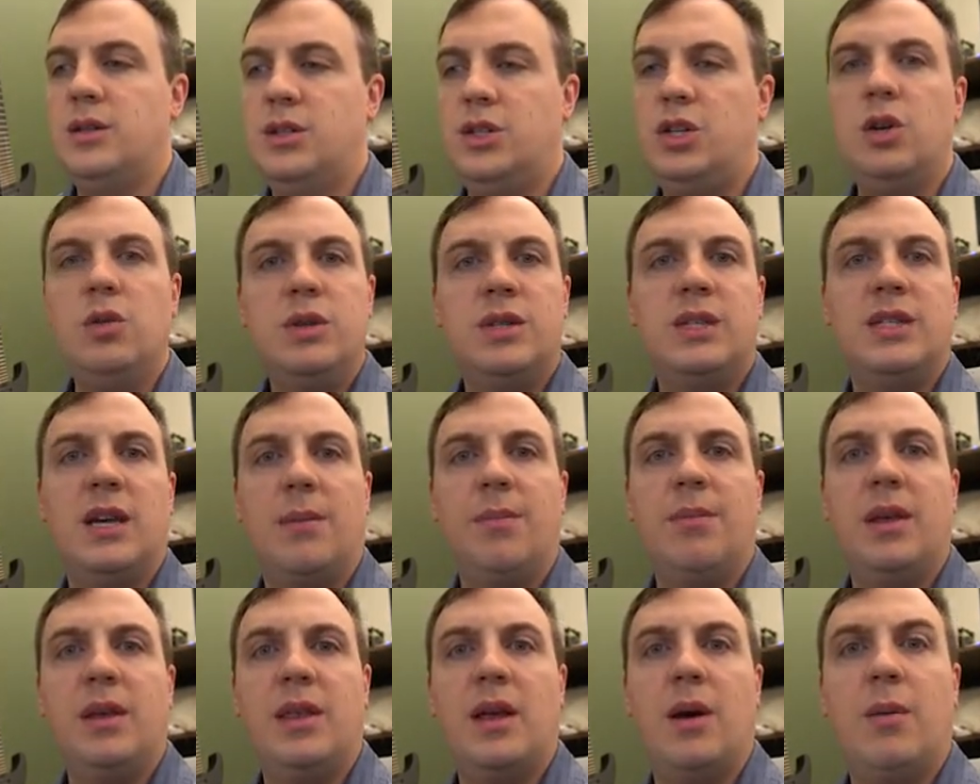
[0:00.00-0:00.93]
do
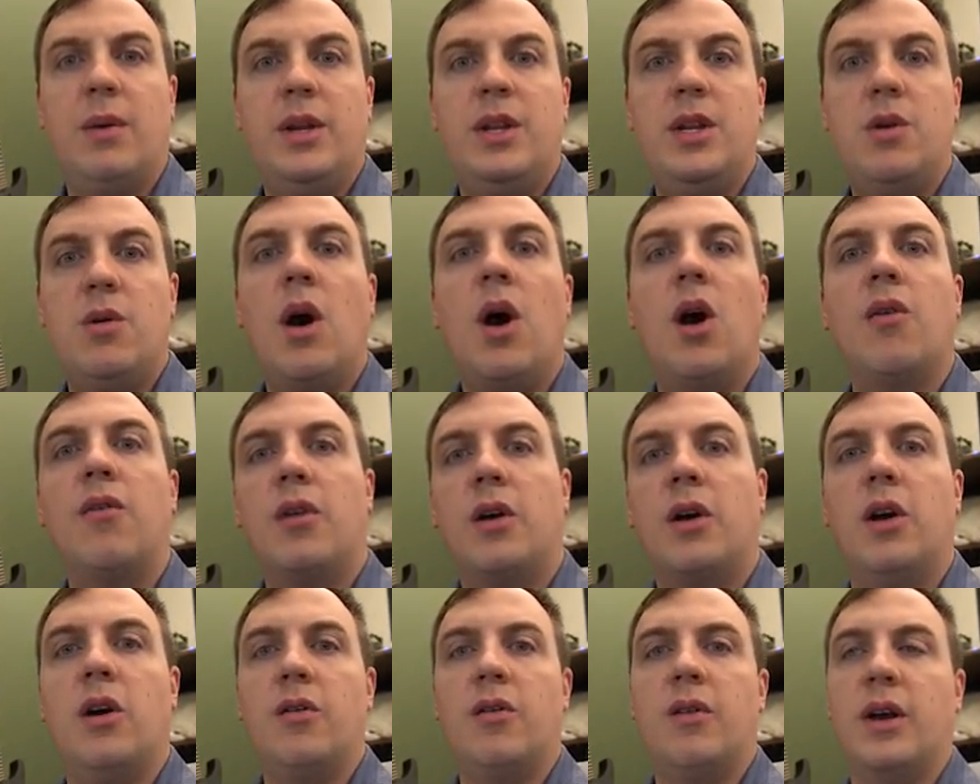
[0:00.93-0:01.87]
something that we do
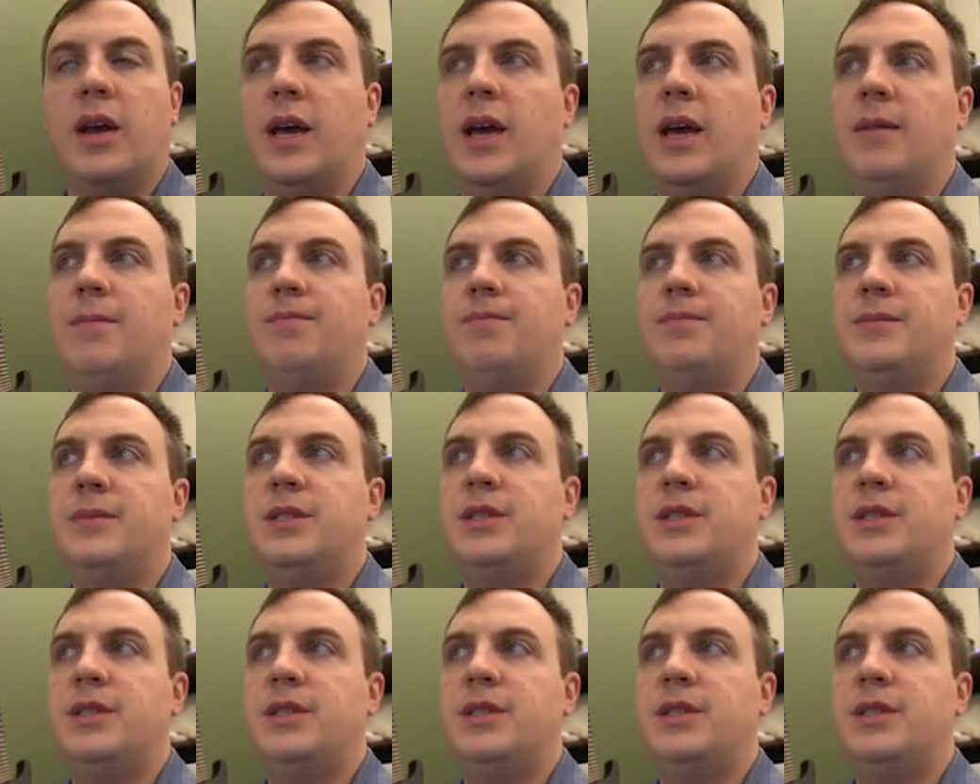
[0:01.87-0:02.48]
over and over again,